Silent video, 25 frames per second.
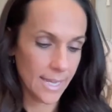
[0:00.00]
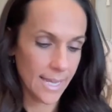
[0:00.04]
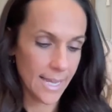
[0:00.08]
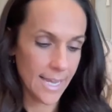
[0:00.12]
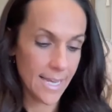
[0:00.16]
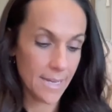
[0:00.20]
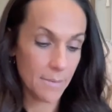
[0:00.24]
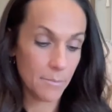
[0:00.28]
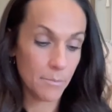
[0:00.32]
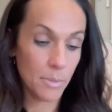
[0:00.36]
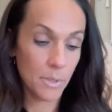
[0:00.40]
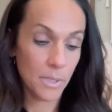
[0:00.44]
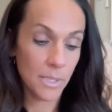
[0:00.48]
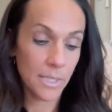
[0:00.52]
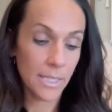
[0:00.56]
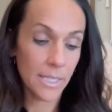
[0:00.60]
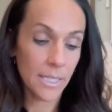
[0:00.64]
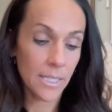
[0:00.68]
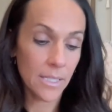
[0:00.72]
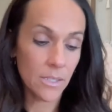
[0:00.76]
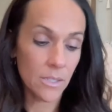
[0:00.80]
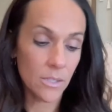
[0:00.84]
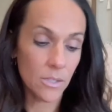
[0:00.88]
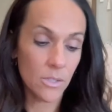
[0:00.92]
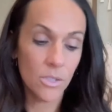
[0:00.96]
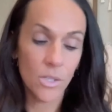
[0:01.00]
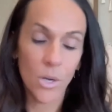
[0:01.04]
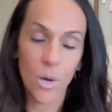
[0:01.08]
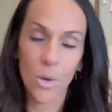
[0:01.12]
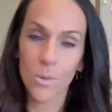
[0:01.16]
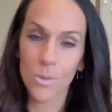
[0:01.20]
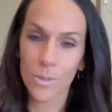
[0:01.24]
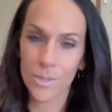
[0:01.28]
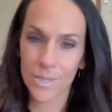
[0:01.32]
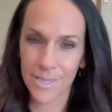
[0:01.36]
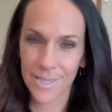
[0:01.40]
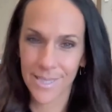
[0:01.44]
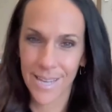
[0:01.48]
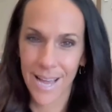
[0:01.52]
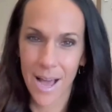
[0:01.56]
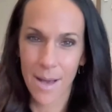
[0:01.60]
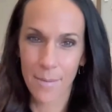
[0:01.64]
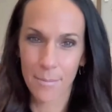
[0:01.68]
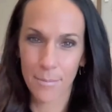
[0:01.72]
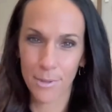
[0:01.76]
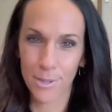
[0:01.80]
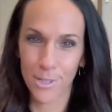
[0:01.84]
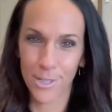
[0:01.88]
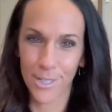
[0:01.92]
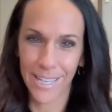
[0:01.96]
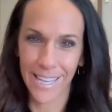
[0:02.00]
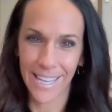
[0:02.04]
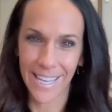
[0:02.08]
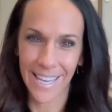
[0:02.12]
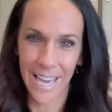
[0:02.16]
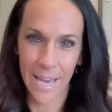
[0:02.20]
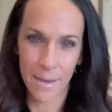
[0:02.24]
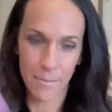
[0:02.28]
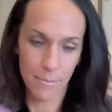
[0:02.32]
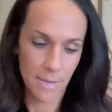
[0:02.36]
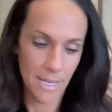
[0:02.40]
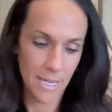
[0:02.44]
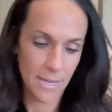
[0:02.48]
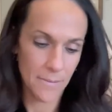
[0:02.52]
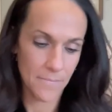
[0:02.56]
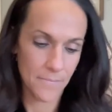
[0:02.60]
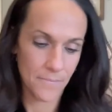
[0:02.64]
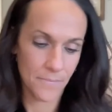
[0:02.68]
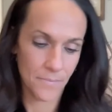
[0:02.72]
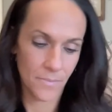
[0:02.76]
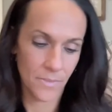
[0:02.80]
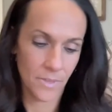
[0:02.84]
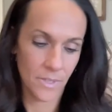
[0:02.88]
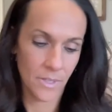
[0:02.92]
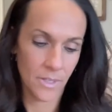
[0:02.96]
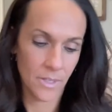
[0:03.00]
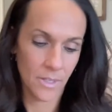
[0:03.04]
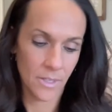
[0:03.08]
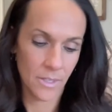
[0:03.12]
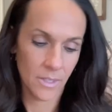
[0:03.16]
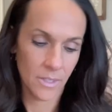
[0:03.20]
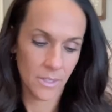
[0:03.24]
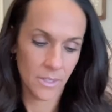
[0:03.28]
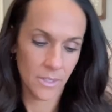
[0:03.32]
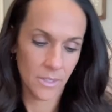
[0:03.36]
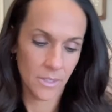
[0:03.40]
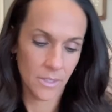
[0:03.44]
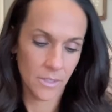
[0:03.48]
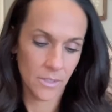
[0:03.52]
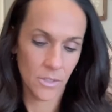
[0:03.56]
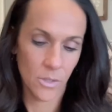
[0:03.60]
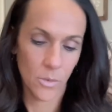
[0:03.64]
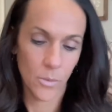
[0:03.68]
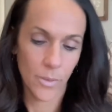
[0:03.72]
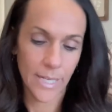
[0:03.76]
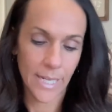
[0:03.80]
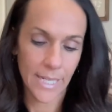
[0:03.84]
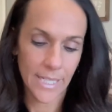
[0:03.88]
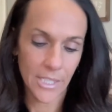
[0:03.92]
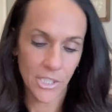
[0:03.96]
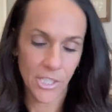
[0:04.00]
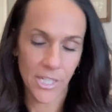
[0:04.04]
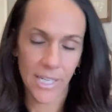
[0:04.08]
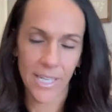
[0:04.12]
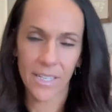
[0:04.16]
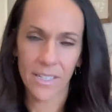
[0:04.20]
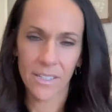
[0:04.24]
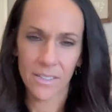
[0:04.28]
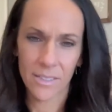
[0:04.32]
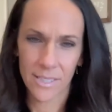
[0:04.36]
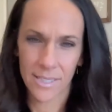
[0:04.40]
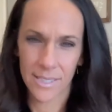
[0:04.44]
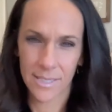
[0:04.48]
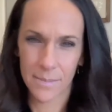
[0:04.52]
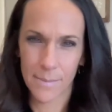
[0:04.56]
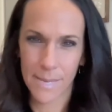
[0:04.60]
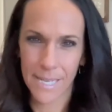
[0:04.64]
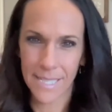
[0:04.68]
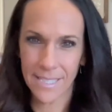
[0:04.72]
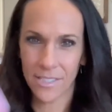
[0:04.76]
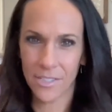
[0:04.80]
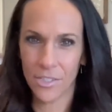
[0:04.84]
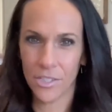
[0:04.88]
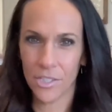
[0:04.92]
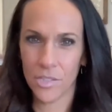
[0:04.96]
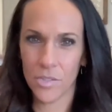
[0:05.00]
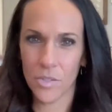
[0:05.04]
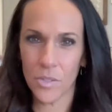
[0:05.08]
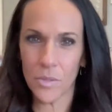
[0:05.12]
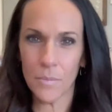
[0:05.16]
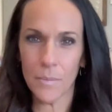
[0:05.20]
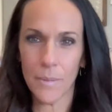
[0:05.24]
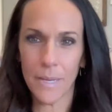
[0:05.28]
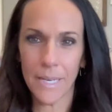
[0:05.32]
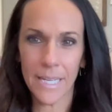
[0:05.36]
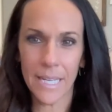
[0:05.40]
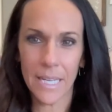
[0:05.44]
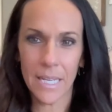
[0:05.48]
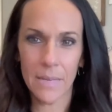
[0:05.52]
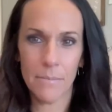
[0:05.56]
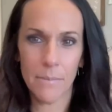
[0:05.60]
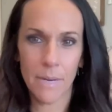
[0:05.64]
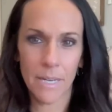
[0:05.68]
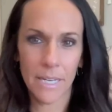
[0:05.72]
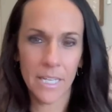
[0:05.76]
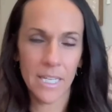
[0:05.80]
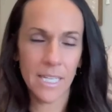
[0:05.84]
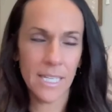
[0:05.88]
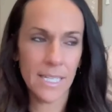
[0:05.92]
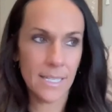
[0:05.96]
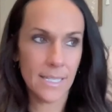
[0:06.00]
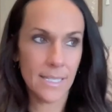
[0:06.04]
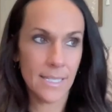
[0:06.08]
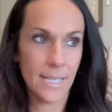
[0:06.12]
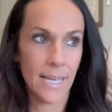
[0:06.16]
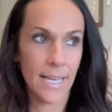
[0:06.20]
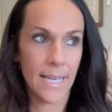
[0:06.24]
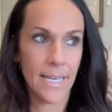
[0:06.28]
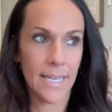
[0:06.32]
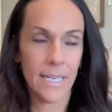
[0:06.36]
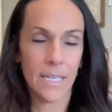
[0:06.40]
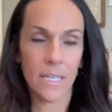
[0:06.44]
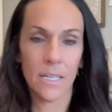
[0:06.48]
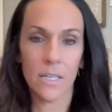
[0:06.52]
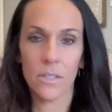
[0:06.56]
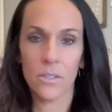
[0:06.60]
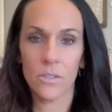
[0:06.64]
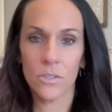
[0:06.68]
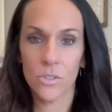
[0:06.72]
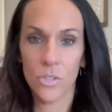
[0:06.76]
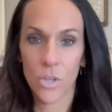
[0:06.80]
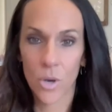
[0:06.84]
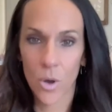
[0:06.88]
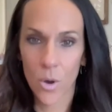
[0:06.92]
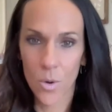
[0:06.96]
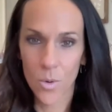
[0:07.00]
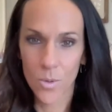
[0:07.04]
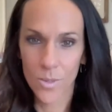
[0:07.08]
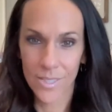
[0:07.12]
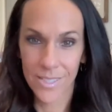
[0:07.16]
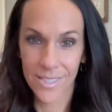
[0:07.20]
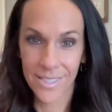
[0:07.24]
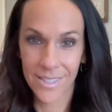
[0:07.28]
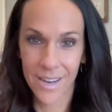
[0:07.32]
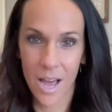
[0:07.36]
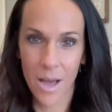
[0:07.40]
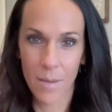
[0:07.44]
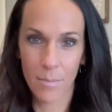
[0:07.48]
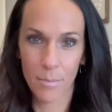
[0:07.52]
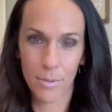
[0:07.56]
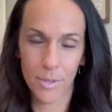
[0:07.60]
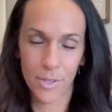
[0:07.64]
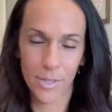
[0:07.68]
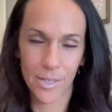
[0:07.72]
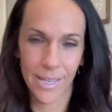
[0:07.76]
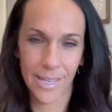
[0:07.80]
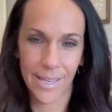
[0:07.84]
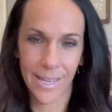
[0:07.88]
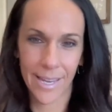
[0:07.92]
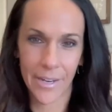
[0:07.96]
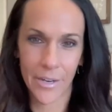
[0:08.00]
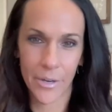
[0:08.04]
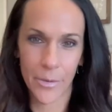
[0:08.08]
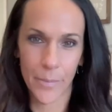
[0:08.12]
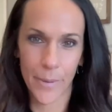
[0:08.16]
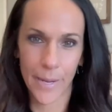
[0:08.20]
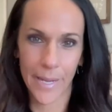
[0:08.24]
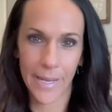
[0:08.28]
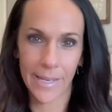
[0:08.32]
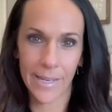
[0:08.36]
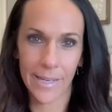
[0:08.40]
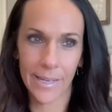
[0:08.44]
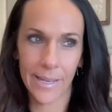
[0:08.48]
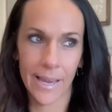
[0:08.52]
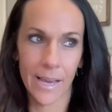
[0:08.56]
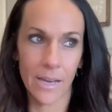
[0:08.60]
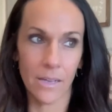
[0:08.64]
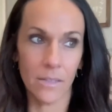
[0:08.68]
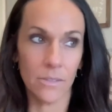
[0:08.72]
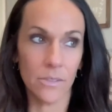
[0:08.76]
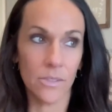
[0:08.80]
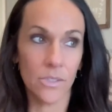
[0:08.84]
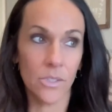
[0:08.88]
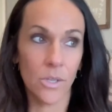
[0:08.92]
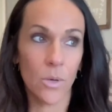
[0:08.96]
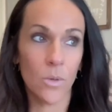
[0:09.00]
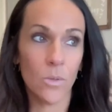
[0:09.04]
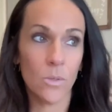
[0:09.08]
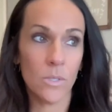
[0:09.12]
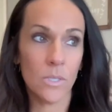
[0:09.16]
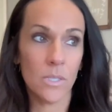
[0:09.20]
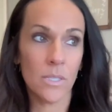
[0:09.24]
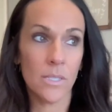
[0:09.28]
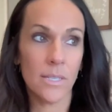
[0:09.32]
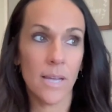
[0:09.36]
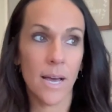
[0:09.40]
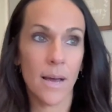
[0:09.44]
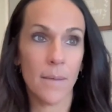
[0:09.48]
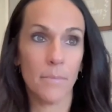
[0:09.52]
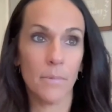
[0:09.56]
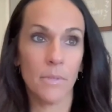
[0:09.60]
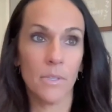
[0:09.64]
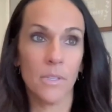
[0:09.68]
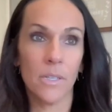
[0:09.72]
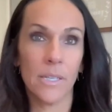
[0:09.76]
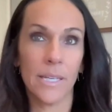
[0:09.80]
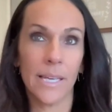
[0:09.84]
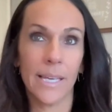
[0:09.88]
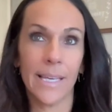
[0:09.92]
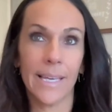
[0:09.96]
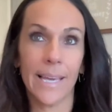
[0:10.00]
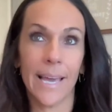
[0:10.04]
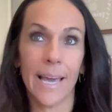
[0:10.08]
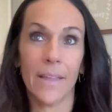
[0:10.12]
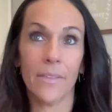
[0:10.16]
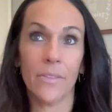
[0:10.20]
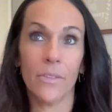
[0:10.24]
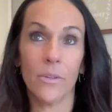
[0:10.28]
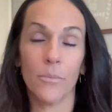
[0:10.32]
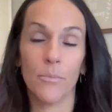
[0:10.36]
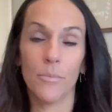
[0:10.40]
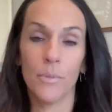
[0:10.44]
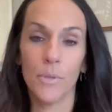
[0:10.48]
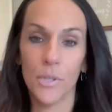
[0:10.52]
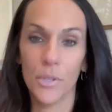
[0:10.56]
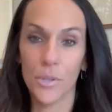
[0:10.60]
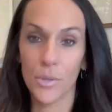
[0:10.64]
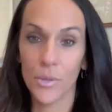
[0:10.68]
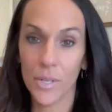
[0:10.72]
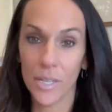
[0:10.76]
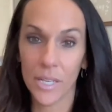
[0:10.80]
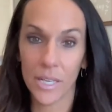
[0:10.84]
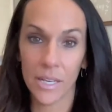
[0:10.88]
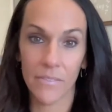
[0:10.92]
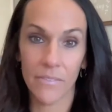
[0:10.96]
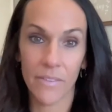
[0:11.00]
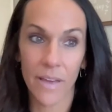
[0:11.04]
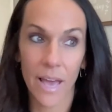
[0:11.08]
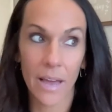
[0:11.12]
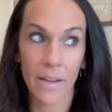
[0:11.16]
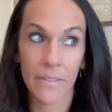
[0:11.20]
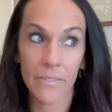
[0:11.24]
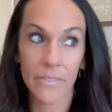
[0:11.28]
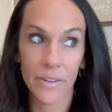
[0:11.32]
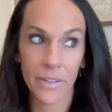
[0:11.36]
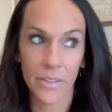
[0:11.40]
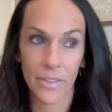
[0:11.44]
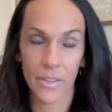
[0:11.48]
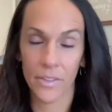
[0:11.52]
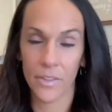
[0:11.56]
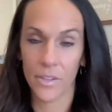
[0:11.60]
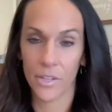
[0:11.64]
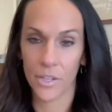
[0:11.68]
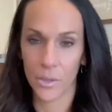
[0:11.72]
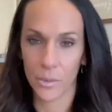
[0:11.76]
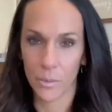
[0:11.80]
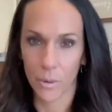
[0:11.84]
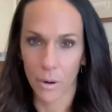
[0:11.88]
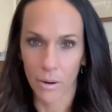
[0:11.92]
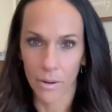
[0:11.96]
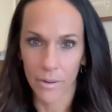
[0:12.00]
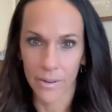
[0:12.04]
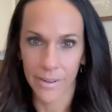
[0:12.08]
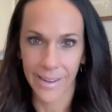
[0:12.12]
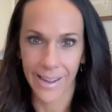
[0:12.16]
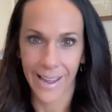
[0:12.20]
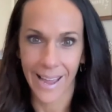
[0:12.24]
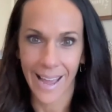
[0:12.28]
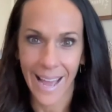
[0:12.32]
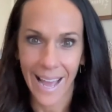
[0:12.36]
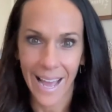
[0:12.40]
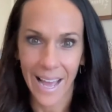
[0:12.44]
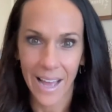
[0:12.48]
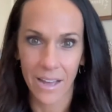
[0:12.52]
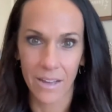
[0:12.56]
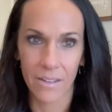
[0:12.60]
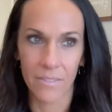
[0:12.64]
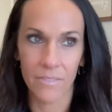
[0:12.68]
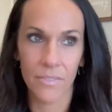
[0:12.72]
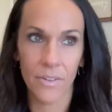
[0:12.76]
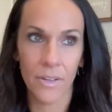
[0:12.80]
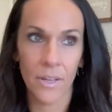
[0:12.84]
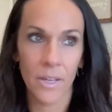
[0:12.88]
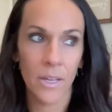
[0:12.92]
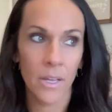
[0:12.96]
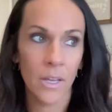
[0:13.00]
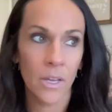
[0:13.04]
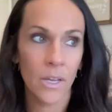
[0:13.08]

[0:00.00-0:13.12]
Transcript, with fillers: And please don't stop looking at me. So when I channel these messages for money, money is saying, don't stop looking at your bank account. Don't stop looking at the beauty of everything that you already have.